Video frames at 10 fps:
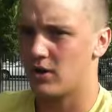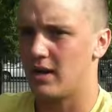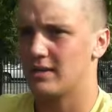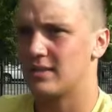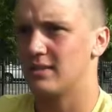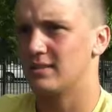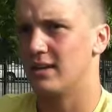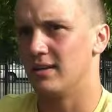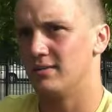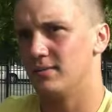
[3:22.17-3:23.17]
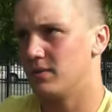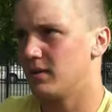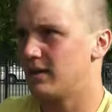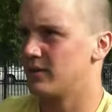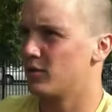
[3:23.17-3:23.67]
Greg says that
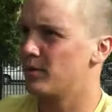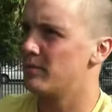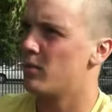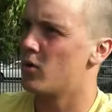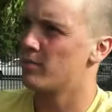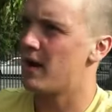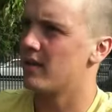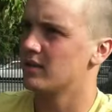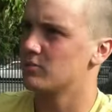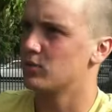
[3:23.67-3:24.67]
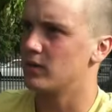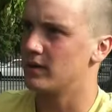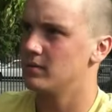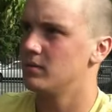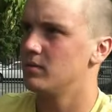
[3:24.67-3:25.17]
it'll be more balanced
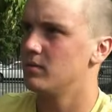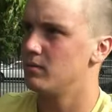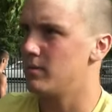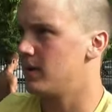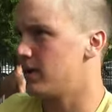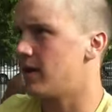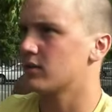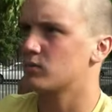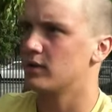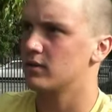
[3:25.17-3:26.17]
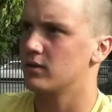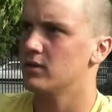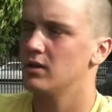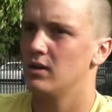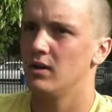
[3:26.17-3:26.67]
between me and Alex
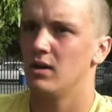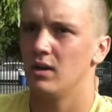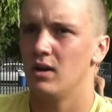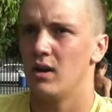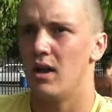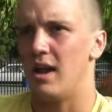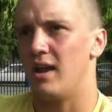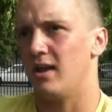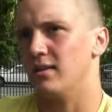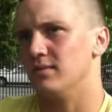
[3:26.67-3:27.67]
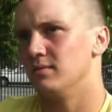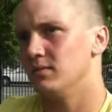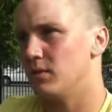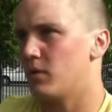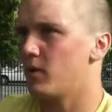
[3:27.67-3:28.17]
Winkler, and
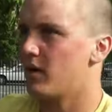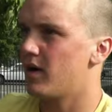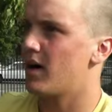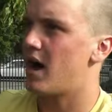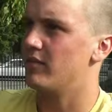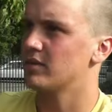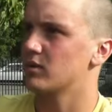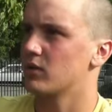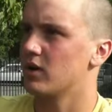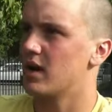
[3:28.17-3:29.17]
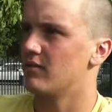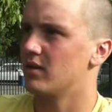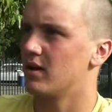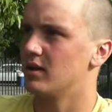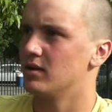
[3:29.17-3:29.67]
obviously we're going to have a
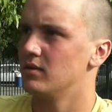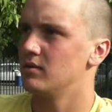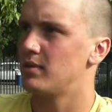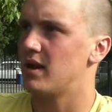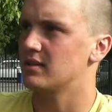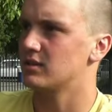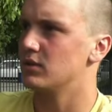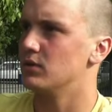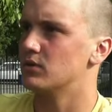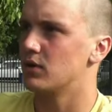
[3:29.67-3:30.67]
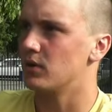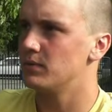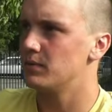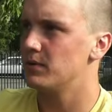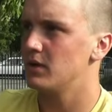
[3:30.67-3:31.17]
lot of passing too, so
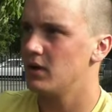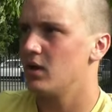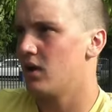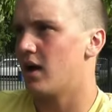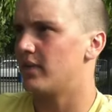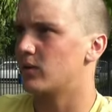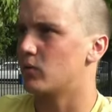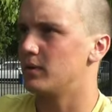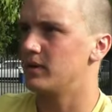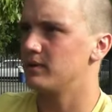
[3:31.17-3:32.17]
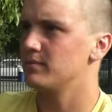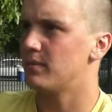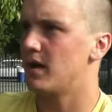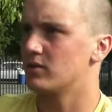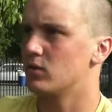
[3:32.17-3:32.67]
I think we'll be
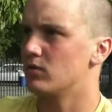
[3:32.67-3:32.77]
balanced